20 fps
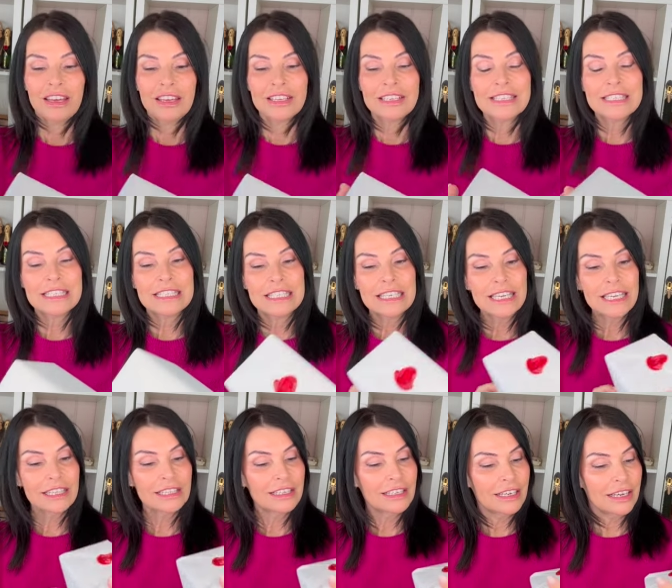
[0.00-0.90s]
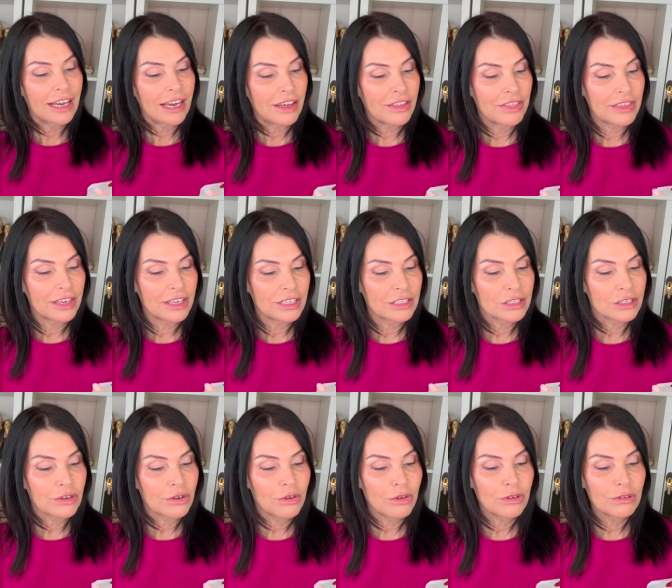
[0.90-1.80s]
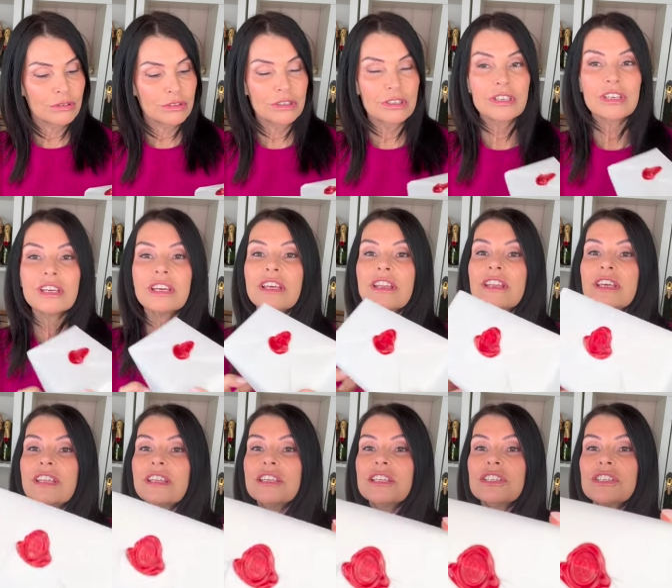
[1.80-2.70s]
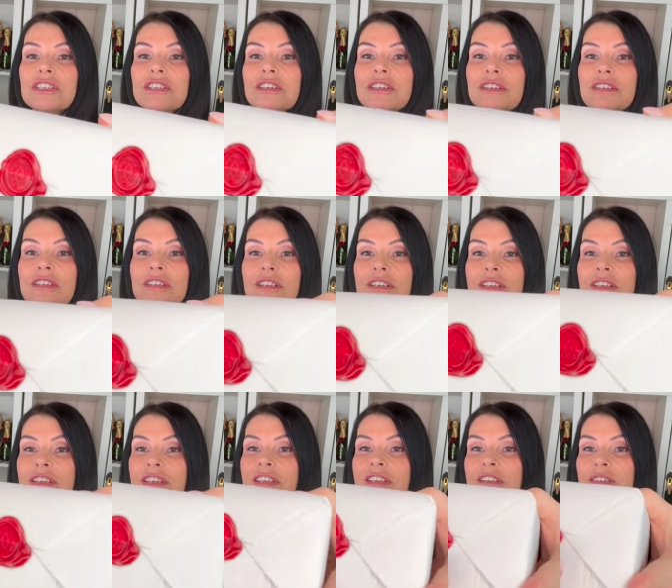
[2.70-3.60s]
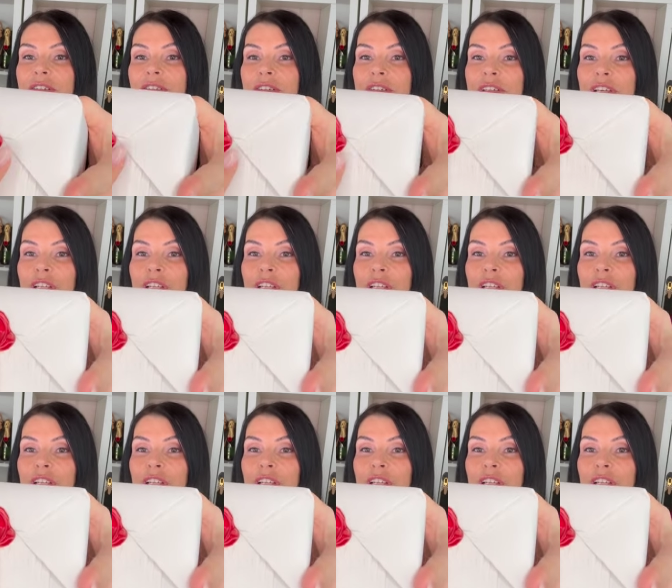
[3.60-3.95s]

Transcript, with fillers: seal I think it's called the initial or oh, the